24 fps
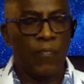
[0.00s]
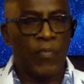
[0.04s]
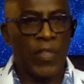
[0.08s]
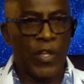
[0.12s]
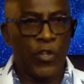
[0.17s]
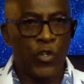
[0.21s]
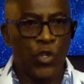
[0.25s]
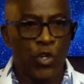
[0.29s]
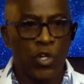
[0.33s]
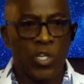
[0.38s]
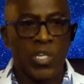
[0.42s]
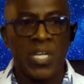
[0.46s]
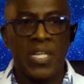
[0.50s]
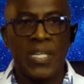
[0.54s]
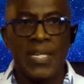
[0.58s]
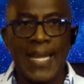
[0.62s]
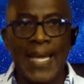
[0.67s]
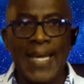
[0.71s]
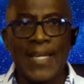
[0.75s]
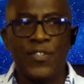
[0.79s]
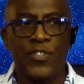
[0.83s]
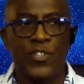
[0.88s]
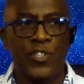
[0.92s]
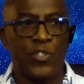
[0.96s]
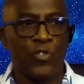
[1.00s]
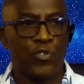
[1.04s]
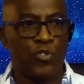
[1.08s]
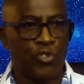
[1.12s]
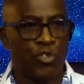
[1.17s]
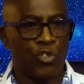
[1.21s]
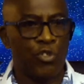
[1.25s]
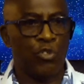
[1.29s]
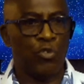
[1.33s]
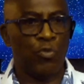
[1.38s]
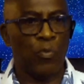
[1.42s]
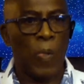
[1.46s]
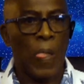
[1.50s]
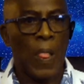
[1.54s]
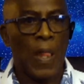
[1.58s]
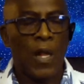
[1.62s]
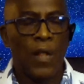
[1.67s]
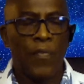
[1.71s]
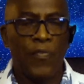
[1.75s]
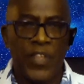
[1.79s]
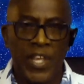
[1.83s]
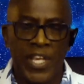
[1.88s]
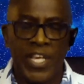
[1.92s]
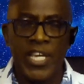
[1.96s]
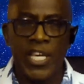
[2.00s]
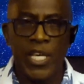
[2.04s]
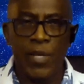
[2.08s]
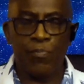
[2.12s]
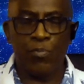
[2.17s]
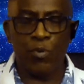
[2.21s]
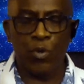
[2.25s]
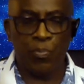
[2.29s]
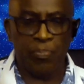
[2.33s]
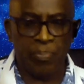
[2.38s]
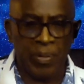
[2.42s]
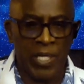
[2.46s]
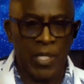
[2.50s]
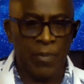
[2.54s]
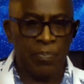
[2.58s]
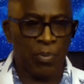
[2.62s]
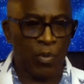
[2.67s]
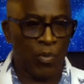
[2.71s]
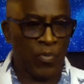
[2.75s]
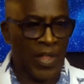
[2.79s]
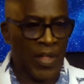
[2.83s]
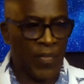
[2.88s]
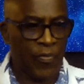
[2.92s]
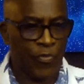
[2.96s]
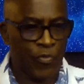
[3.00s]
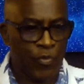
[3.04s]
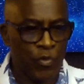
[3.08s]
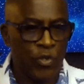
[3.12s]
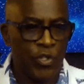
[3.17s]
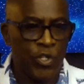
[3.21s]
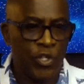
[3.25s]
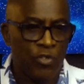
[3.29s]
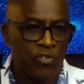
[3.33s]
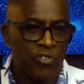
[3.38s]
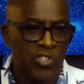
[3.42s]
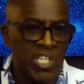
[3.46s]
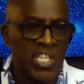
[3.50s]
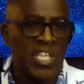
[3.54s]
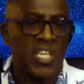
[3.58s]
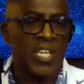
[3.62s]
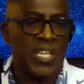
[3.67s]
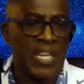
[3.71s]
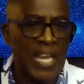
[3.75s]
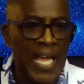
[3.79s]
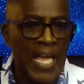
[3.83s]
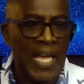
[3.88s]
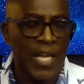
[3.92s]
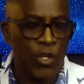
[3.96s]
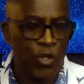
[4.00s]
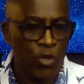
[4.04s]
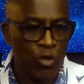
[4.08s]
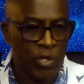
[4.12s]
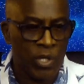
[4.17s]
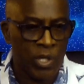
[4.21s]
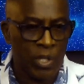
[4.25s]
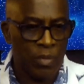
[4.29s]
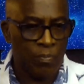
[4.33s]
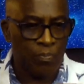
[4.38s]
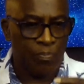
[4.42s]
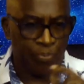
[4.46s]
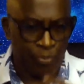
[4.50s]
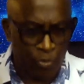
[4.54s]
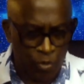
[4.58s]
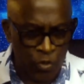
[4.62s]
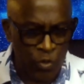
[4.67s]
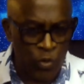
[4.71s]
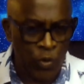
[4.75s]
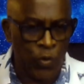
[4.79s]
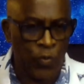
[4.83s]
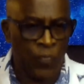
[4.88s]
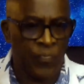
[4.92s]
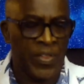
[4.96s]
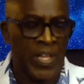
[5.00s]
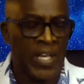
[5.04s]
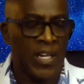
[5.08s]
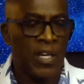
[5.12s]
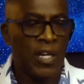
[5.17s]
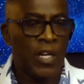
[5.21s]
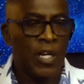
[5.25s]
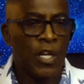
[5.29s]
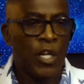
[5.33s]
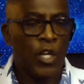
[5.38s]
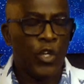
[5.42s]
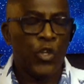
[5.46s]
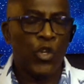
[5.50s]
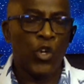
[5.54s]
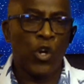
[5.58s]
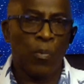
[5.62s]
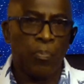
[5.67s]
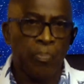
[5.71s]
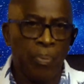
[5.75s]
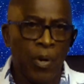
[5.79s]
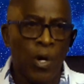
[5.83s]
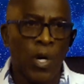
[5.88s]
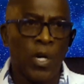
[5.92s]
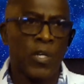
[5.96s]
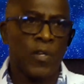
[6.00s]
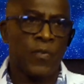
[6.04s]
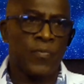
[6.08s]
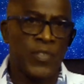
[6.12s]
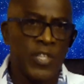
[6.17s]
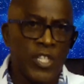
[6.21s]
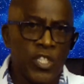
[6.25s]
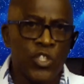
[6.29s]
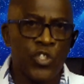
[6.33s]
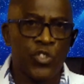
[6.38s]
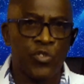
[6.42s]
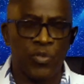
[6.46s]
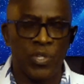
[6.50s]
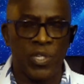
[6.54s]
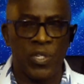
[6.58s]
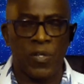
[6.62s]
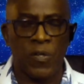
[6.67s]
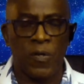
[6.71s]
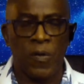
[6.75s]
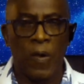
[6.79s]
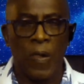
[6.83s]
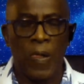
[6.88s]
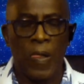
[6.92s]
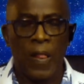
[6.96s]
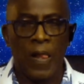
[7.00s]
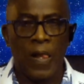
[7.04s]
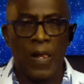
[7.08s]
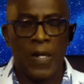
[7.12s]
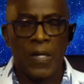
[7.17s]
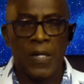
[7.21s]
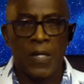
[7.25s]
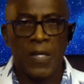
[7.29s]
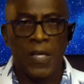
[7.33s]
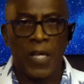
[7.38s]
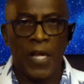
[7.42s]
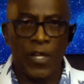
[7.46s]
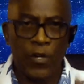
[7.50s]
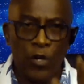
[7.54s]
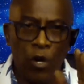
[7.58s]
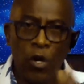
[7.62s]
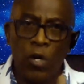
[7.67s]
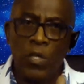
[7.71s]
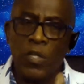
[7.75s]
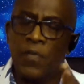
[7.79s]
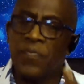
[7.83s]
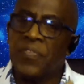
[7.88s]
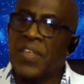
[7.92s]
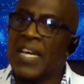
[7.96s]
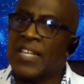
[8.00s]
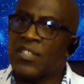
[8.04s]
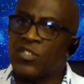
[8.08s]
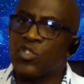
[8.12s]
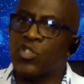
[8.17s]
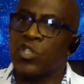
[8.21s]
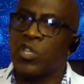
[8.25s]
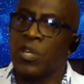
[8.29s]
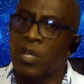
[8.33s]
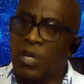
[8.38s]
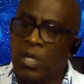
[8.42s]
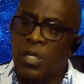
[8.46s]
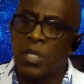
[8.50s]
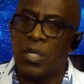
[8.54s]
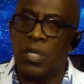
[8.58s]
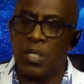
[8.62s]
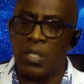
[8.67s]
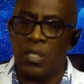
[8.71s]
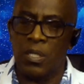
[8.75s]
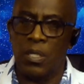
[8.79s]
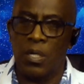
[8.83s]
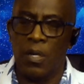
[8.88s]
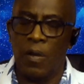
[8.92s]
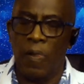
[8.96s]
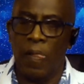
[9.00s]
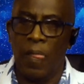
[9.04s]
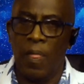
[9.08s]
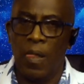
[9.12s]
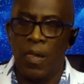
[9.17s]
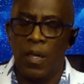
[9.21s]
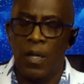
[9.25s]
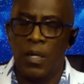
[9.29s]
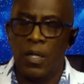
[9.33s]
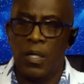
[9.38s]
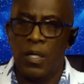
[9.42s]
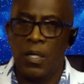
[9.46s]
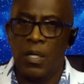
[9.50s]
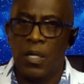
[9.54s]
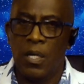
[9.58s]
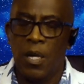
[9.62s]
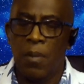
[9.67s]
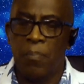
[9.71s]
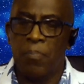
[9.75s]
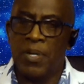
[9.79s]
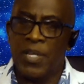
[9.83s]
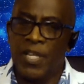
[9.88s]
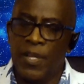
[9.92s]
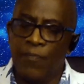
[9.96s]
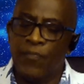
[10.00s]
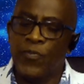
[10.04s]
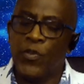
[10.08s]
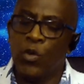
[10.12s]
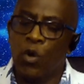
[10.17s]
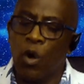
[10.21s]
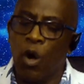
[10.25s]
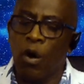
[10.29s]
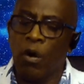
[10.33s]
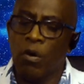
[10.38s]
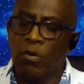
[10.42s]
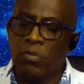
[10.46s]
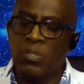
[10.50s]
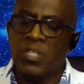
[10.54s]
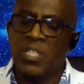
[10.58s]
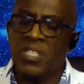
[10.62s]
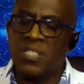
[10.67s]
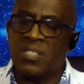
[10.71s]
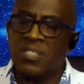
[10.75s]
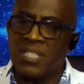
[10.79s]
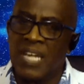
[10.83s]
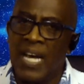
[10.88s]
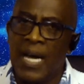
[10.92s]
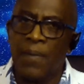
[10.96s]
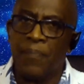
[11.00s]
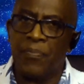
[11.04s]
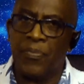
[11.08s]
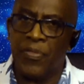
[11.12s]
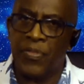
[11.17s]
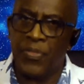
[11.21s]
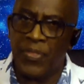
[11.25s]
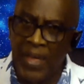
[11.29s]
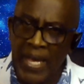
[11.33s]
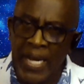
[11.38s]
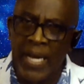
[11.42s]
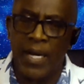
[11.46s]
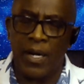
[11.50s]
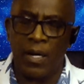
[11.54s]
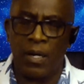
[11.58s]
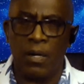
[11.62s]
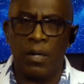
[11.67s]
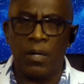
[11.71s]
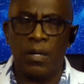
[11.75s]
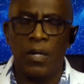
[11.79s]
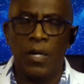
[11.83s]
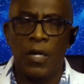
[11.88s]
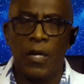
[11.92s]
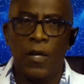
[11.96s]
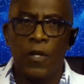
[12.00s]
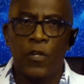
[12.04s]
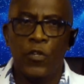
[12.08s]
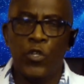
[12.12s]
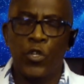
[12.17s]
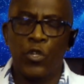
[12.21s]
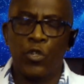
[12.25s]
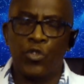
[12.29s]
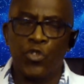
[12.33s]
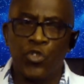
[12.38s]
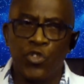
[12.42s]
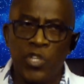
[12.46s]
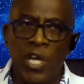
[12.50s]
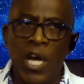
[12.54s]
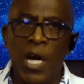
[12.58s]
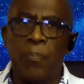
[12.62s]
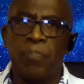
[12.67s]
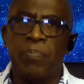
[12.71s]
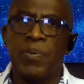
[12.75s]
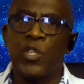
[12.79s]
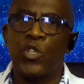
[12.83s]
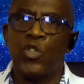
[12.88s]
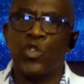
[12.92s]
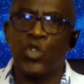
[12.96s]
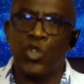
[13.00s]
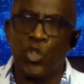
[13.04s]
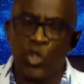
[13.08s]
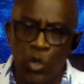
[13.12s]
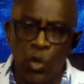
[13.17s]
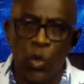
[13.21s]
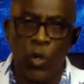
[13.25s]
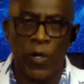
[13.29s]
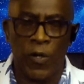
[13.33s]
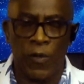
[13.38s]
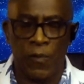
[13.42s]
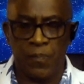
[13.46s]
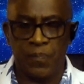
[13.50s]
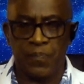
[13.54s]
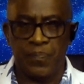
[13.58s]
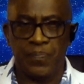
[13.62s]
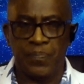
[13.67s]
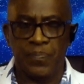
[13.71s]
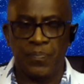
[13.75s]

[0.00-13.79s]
that you're connected to the Hebrew people, that through your DNA, you can prove that you're a part of Israel. And all of that's good. But if you only stop there, you're stopping short.